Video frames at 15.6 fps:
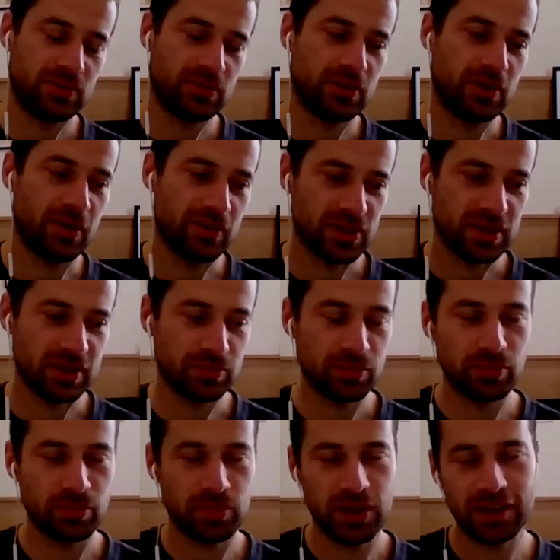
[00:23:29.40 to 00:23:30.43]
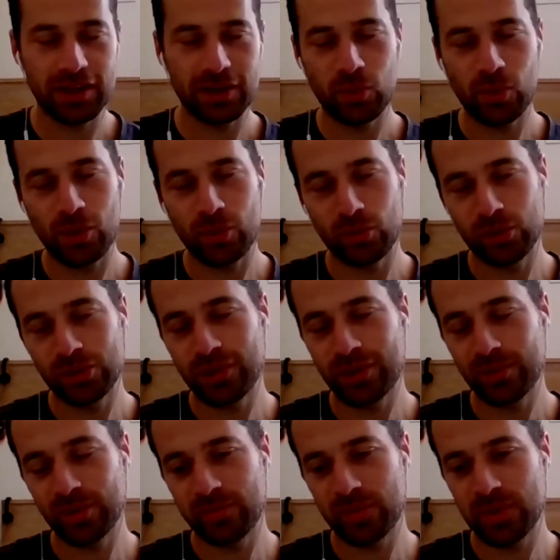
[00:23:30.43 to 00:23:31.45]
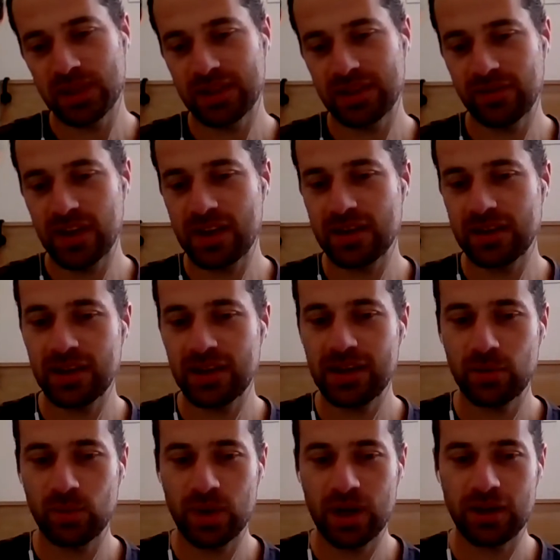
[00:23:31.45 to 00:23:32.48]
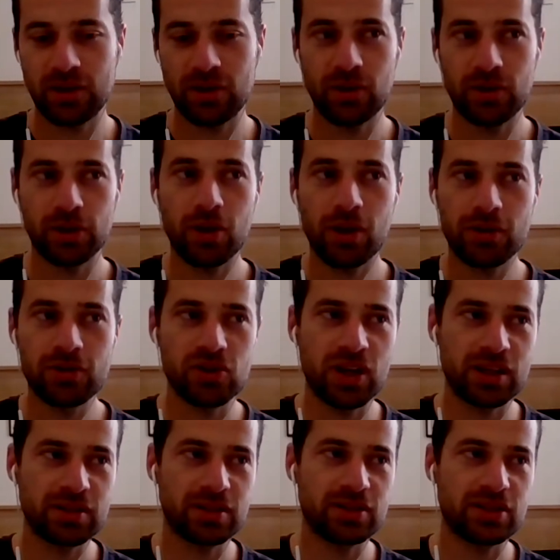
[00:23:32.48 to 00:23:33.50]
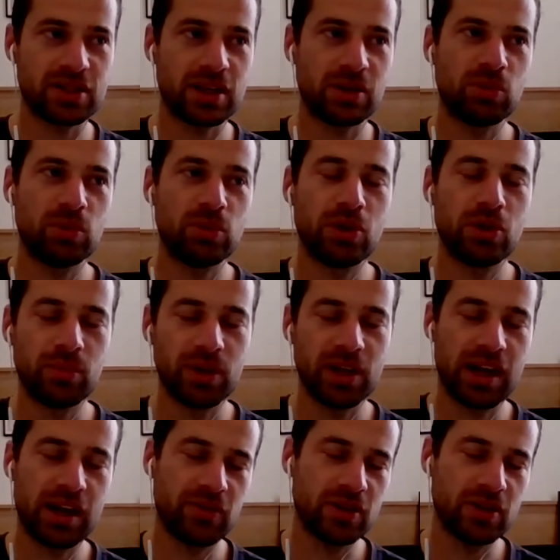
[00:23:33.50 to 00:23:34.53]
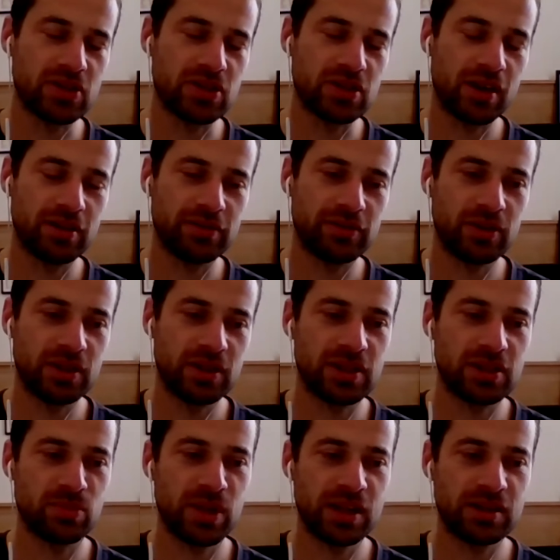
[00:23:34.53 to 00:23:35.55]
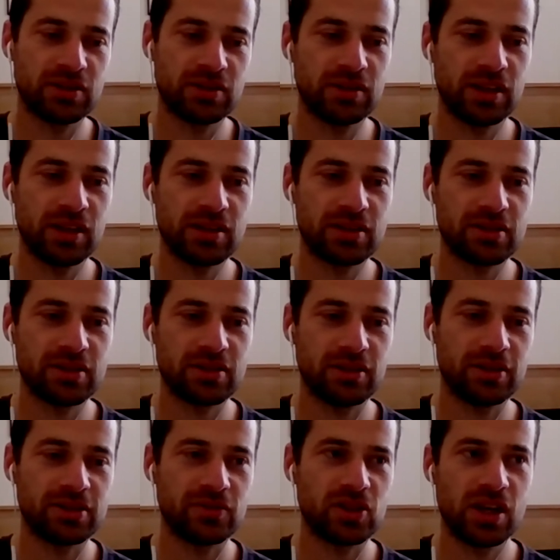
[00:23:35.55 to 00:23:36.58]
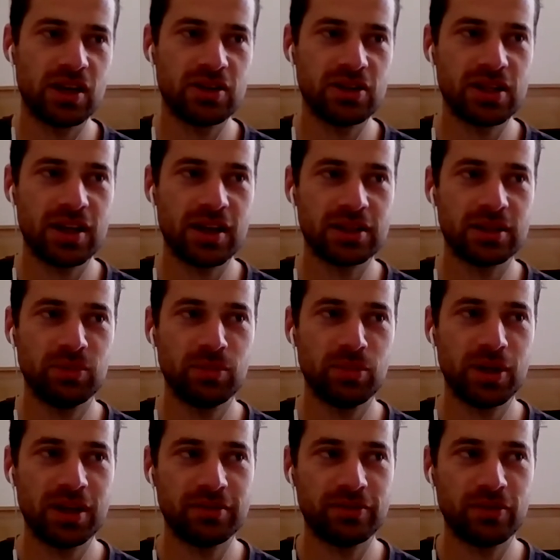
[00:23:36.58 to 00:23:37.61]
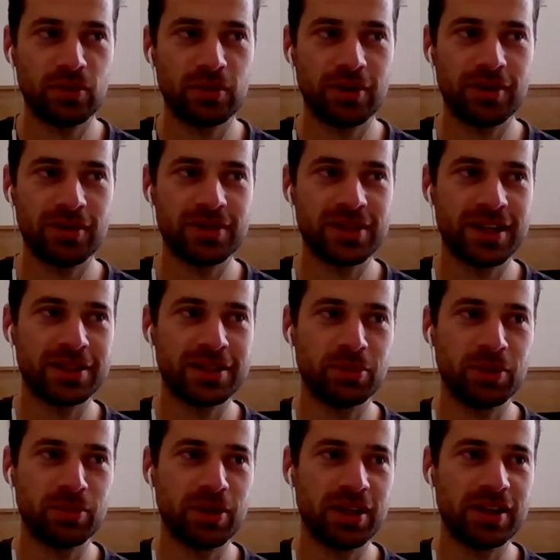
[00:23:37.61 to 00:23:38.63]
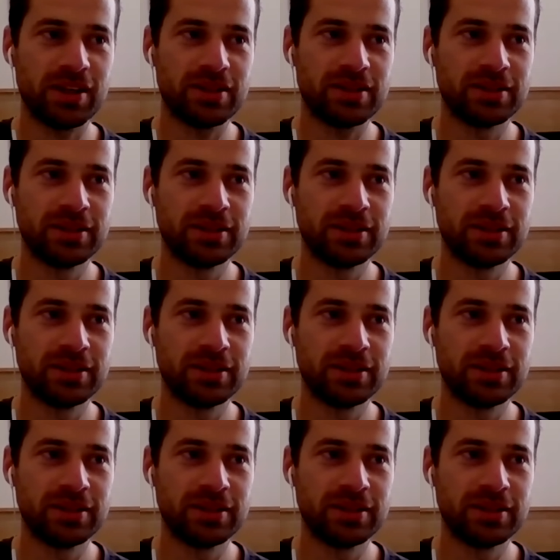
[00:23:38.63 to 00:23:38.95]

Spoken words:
Obviously, being what would normally have been an event day, there weren't all the contractors that we would normally have on site for a dismantle day, so lots of changes had to be made, phone calls had to be made.